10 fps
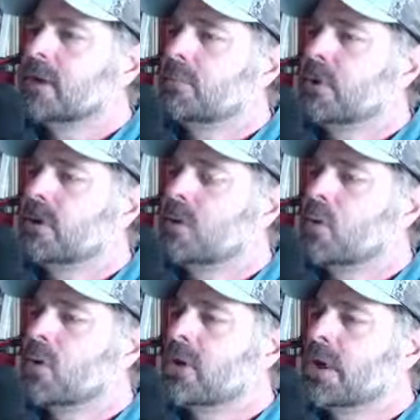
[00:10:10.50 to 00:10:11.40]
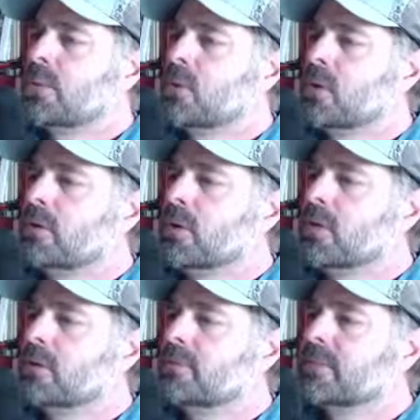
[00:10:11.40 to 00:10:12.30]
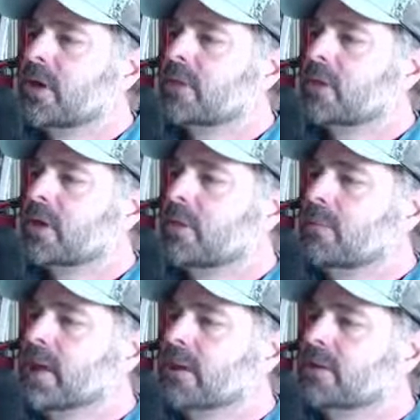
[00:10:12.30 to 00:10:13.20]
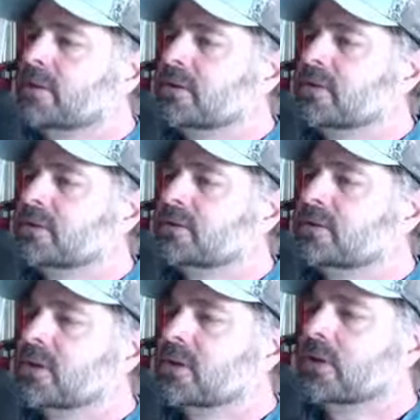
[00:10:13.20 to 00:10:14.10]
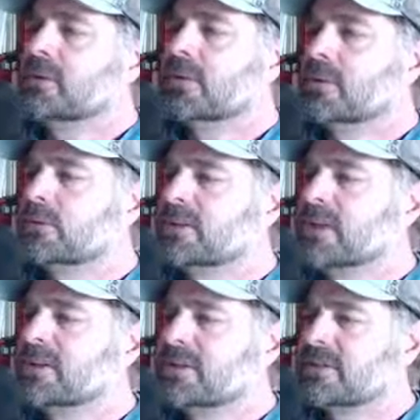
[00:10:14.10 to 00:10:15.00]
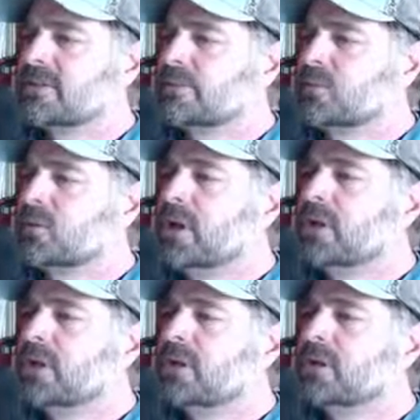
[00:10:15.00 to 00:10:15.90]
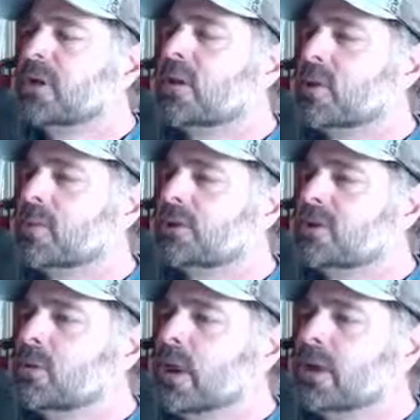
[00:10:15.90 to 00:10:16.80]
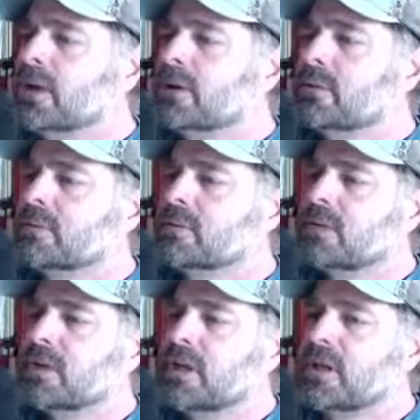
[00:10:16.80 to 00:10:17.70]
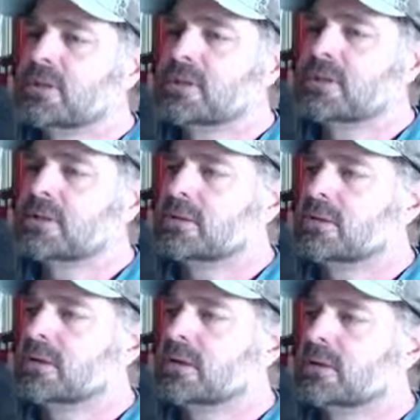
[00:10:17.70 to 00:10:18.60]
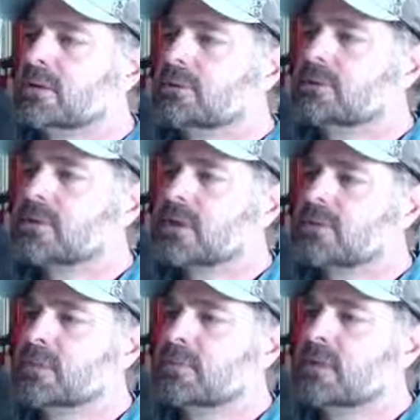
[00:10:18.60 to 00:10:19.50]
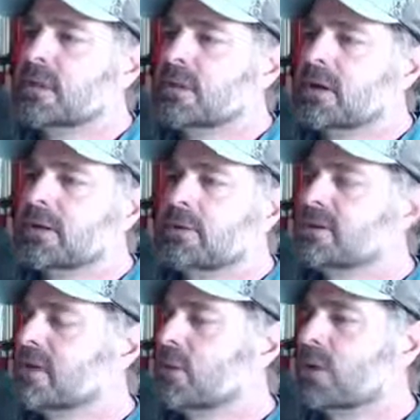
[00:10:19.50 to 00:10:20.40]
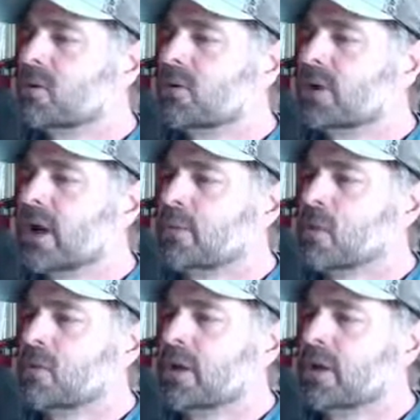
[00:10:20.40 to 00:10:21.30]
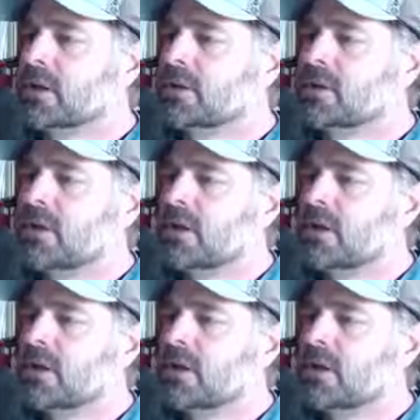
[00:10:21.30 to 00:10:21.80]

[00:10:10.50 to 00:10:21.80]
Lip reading: Pretty coordinated board though, and we're getting bet into, so it's really, we're multi-way here, really easy to be beaten there. It's just not worth putting any more money in.